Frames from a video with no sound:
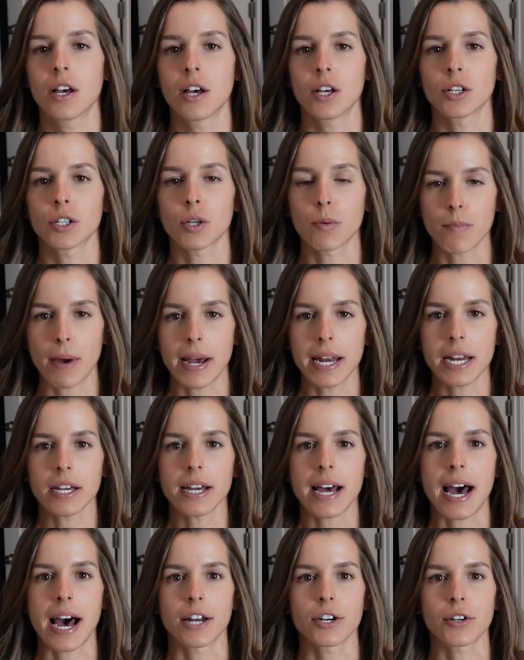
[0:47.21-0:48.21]
So
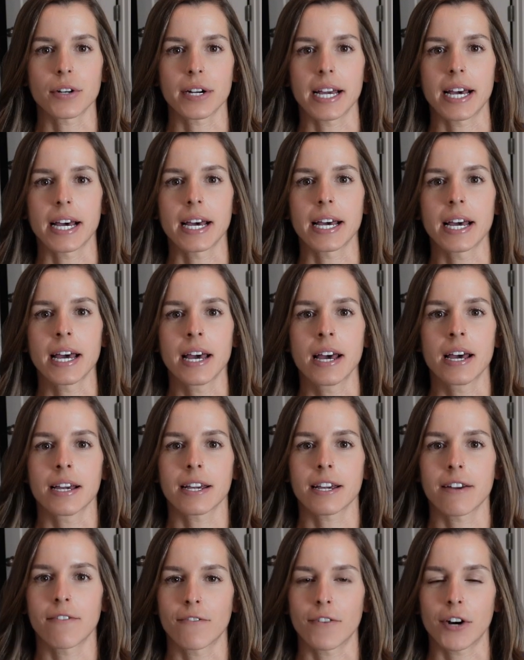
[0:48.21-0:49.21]
mitochondria
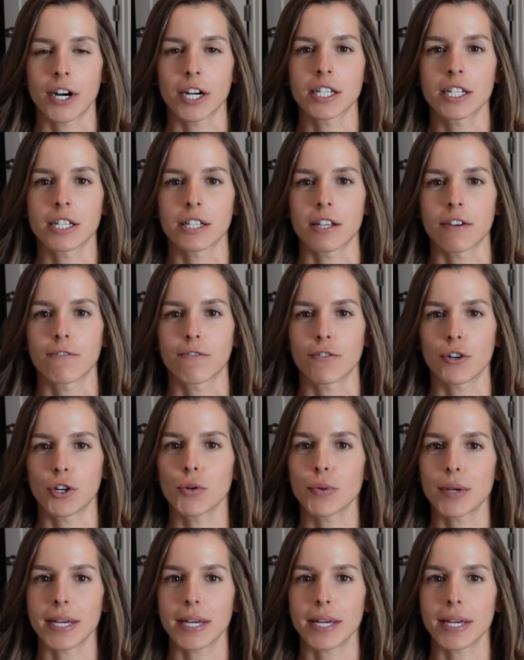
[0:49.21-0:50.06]
converts the food we